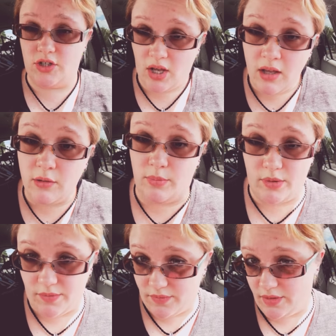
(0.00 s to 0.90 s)

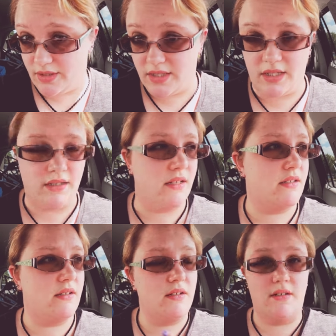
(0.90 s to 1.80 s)
childbirth, for instance, that's
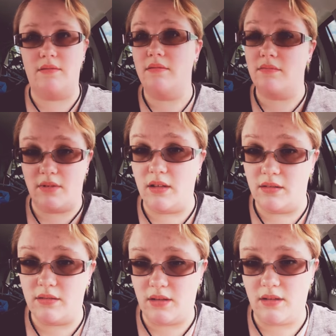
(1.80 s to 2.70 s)
a good
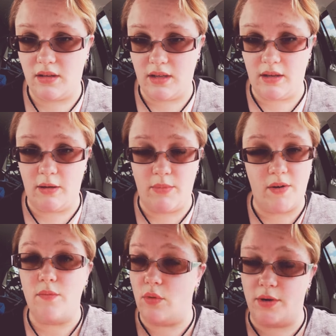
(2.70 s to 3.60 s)

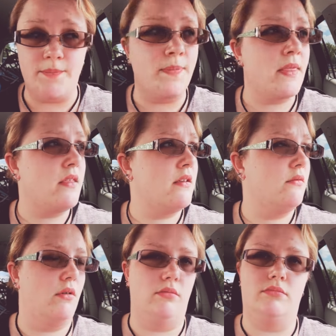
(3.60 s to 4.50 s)
metaphor.
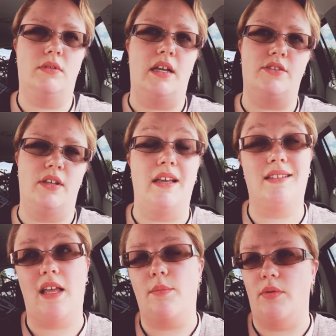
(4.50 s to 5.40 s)
Well, actually,
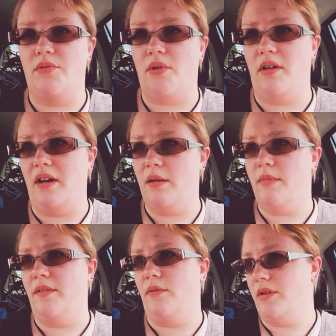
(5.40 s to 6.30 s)
example. Sorry, not a
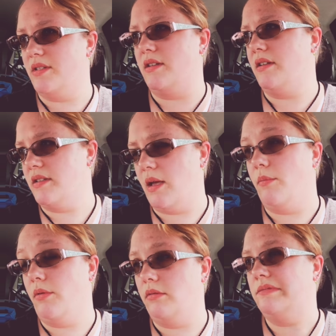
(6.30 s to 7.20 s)
metaphor. It's an example.